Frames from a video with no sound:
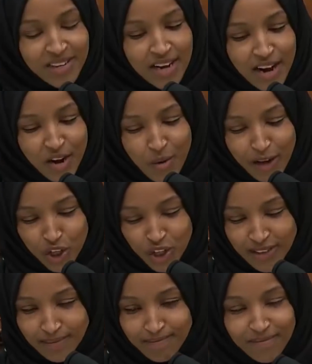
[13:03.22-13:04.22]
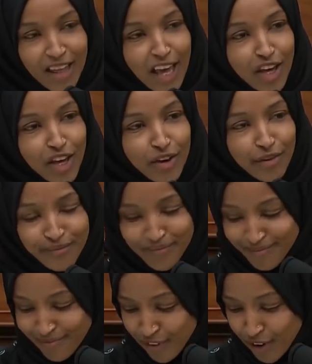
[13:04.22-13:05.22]
was not a question. Thank you
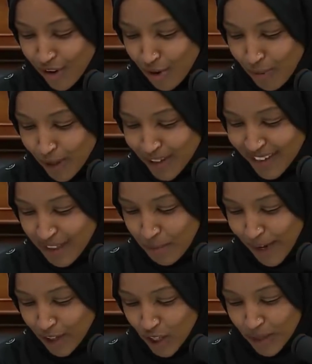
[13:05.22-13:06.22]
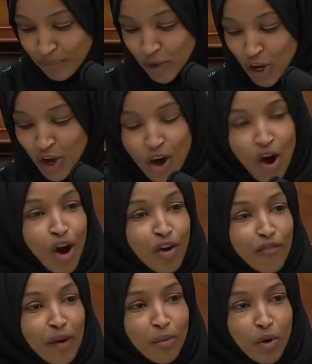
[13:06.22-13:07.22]
for your participation.
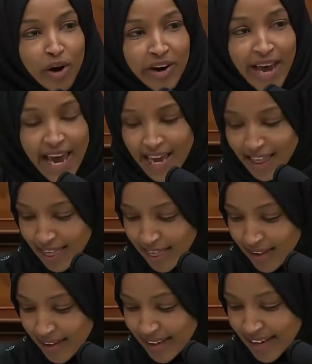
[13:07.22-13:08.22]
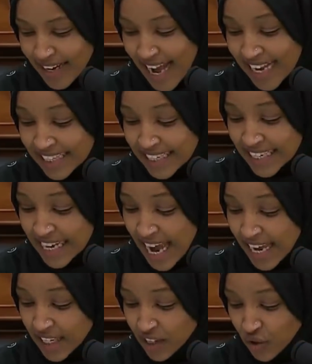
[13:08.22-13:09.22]
On February 8th,
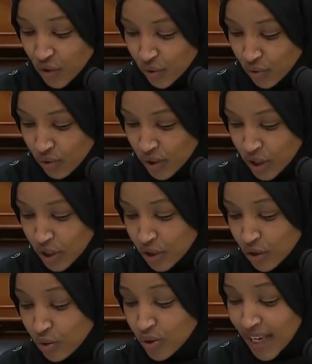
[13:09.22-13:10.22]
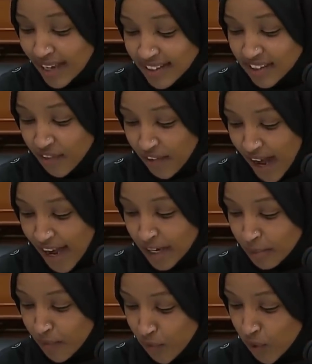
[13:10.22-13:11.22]
1982, you
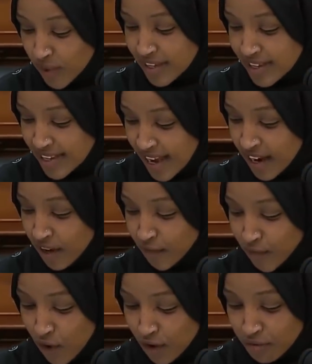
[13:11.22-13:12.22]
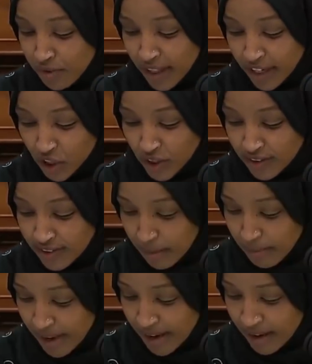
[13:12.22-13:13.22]
testified before the Senate Foreign Relations
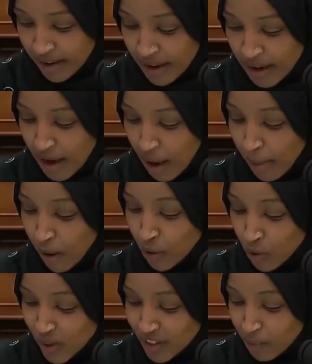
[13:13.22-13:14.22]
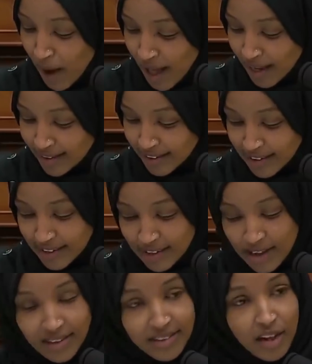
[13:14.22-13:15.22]
Committee about U.S. policy
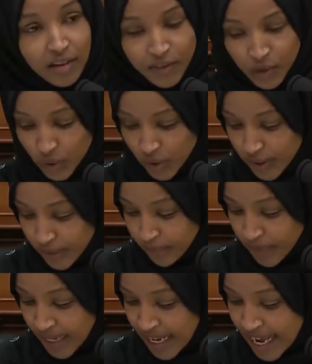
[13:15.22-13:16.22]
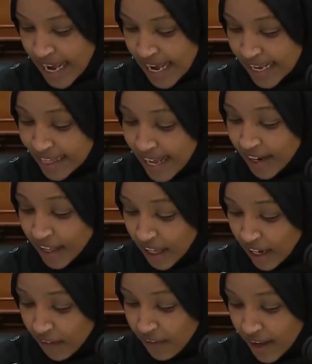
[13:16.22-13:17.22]
in El Salvador. In that
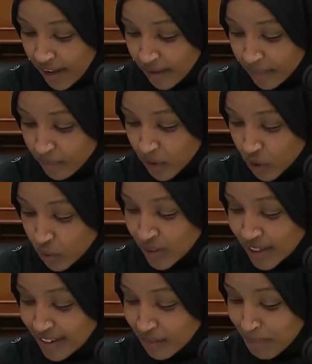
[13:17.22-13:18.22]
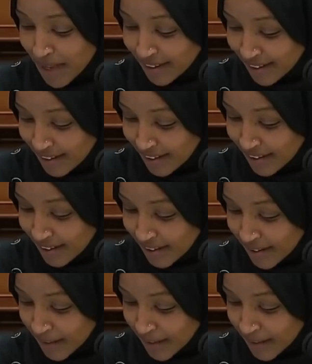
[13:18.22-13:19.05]
hearing, you dismissed